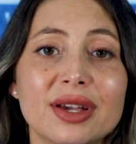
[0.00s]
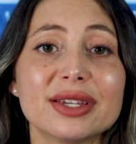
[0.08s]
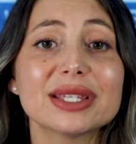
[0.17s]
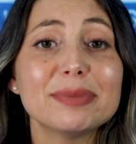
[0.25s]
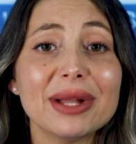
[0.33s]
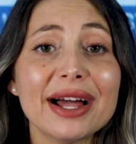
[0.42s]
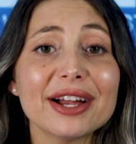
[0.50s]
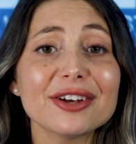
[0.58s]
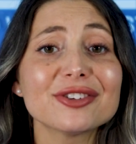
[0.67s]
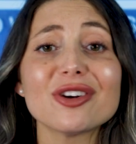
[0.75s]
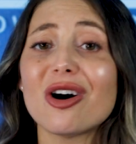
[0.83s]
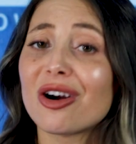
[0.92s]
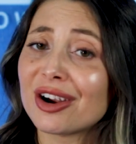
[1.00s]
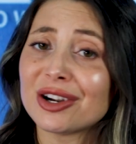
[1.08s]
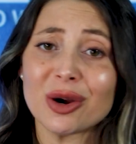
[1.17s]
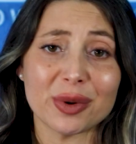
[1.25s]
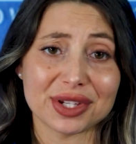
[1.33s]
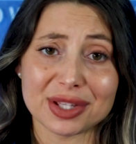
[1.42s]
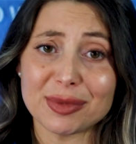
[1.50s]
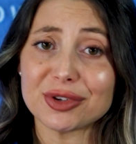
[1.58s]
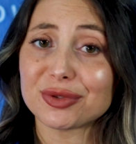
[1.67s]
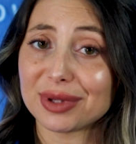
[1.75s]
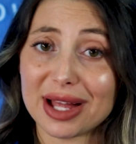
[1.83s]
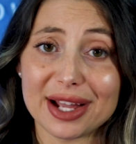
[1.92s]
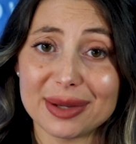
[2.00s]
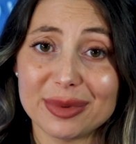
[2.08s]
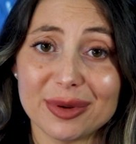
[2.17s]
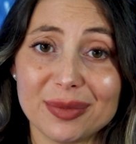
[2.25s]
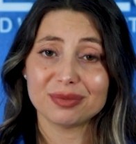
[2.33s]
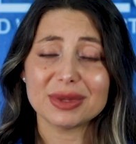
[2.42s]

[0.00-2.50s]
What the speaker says: Suppliers aren't always the most reliable.